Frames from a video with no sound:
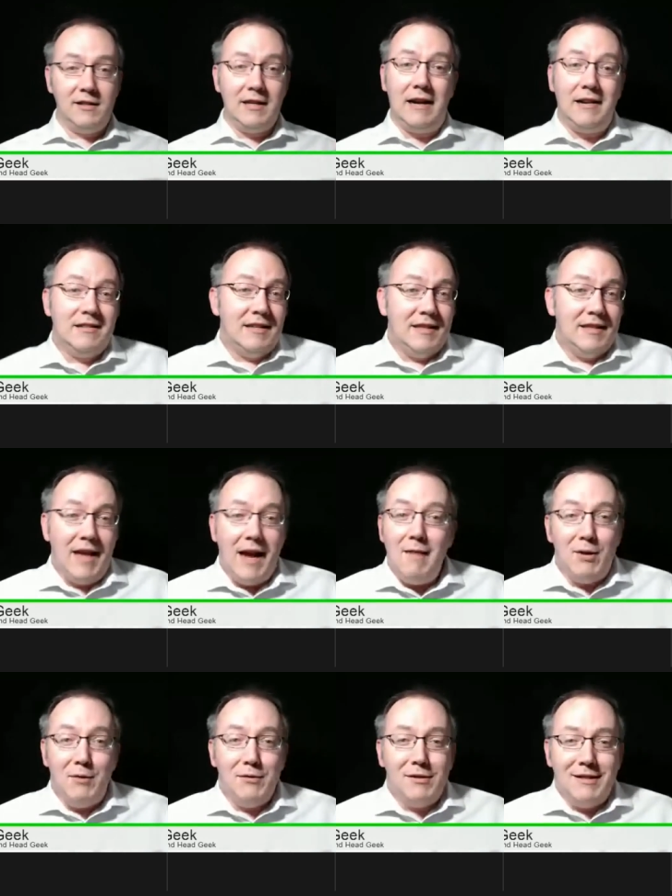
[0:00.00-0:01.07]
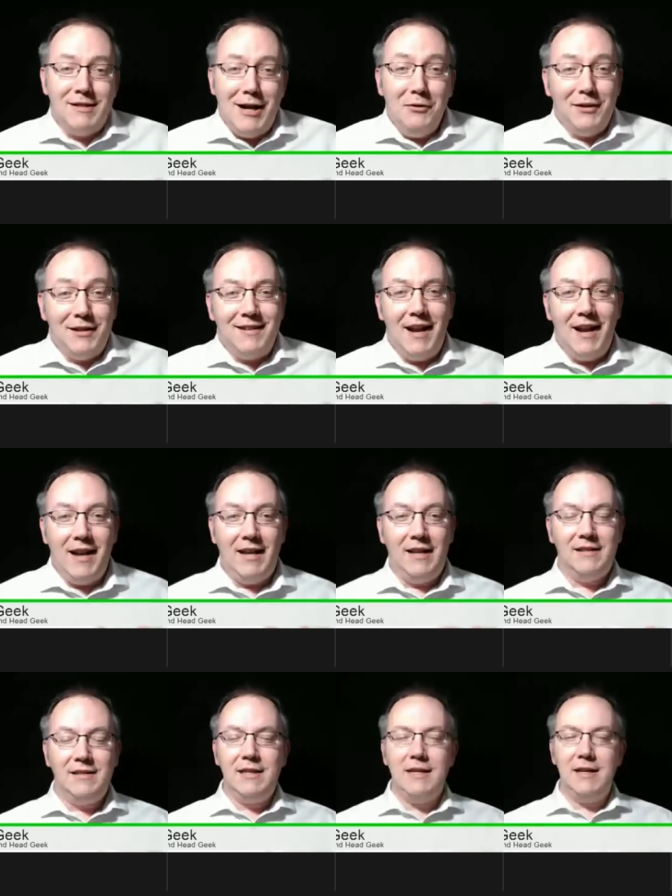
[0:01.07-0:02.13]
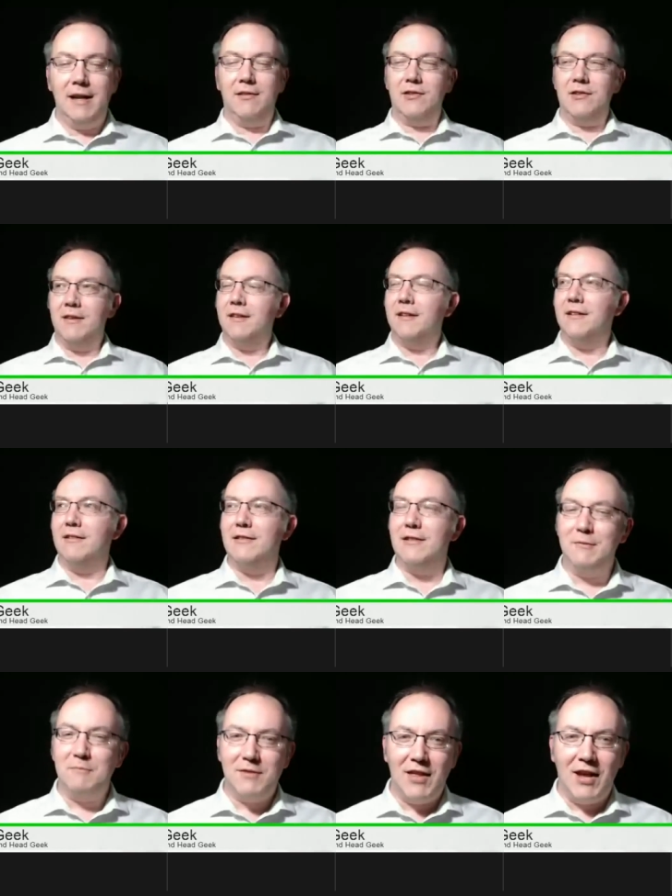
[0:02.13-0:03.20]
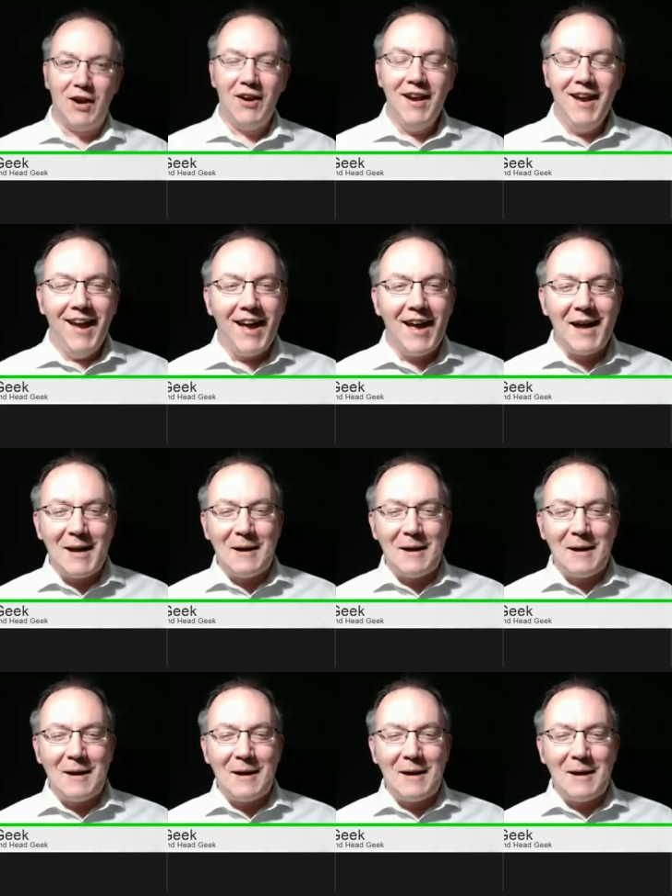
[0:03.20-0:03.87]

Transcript: to talk to them, you wouldn't know that any tea gets consumed there.